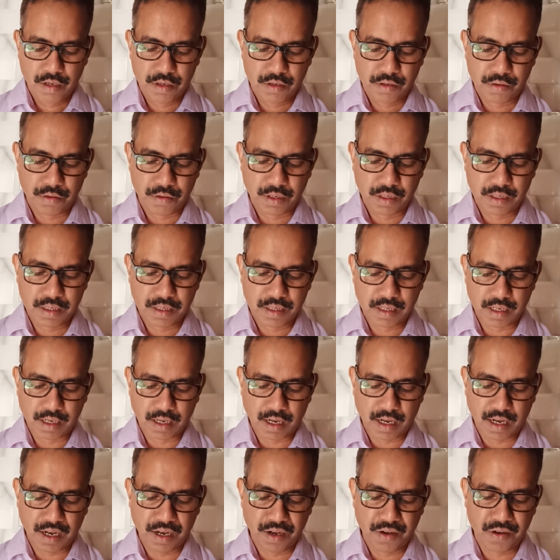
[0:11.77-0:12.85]
So it's a
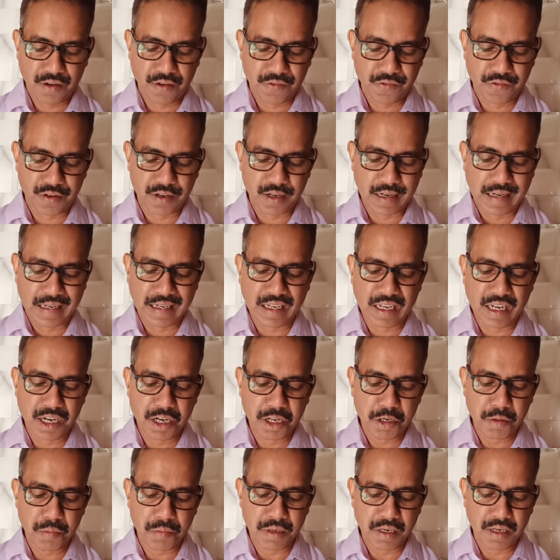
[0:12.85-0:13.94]
kind of
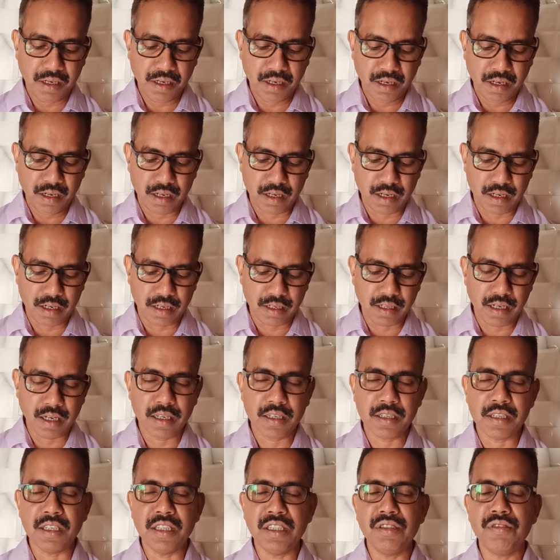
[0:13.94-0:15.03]
encouragement
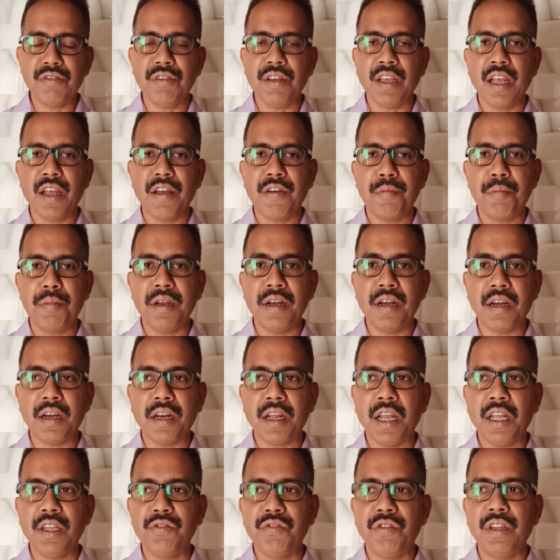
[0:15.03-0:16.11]
that since we have been
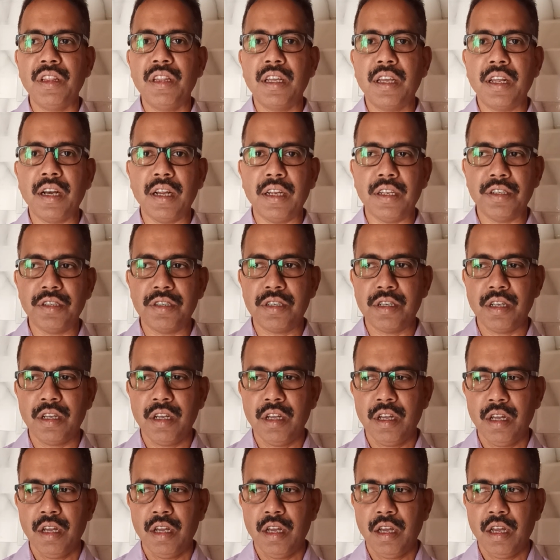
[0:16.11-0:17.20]
raised with Christ,
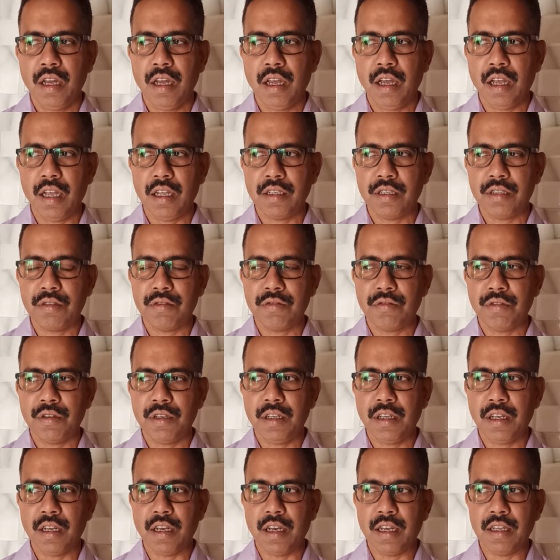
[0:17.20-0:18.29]

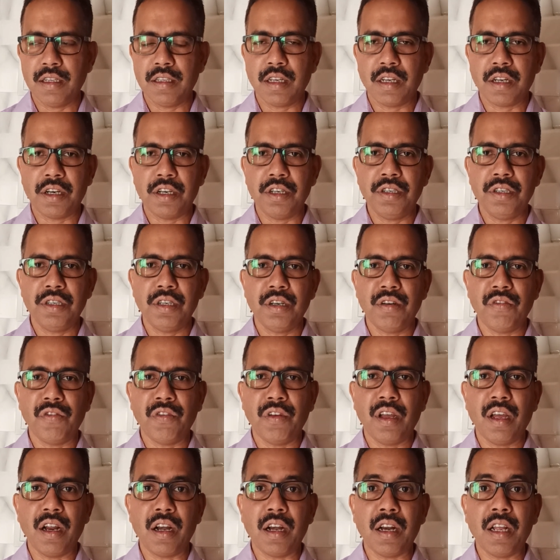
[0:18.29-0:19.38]
as a Christian,
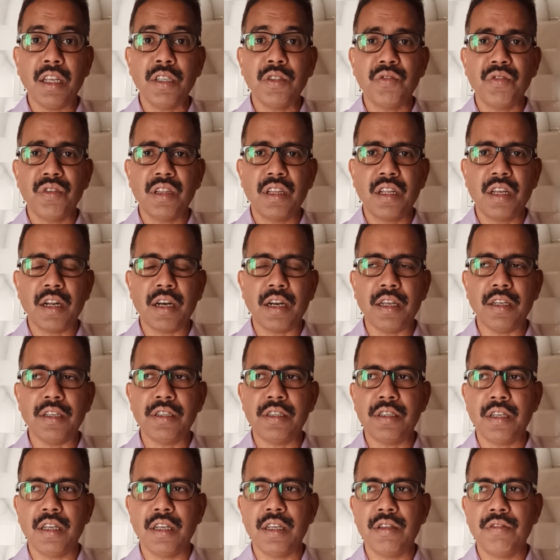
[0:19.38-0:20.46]
we are raised with
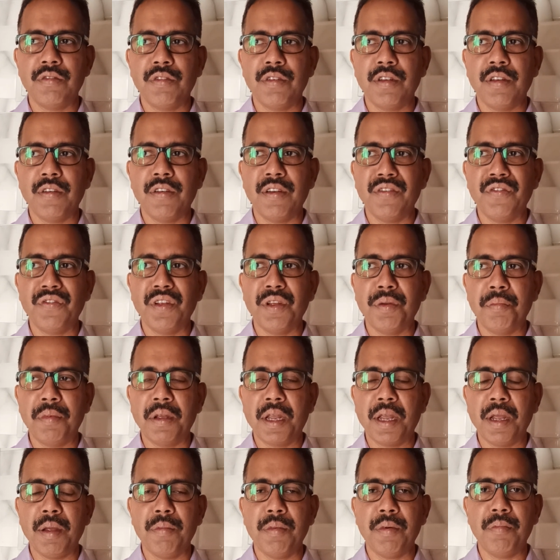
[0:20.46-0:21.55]
Christ. When we
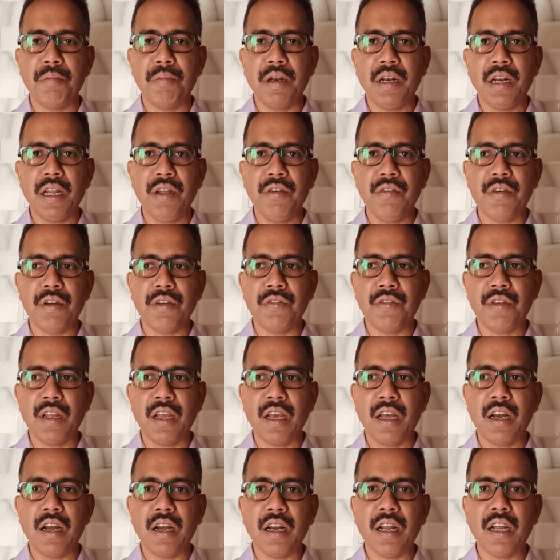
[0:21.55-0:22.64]
became a believer, we
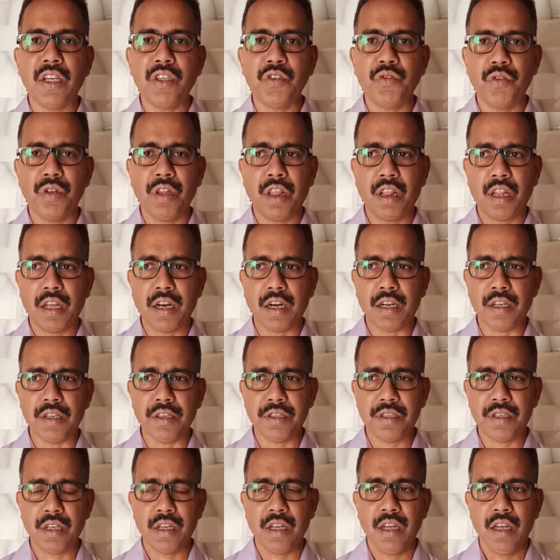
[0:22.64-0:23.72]
are raised with
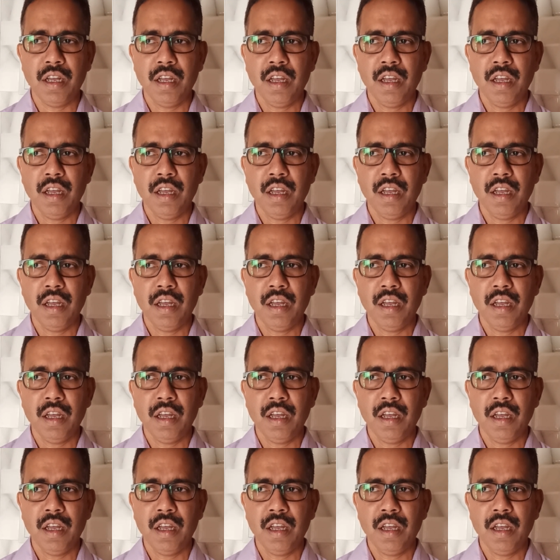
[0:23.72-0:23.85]
Christ.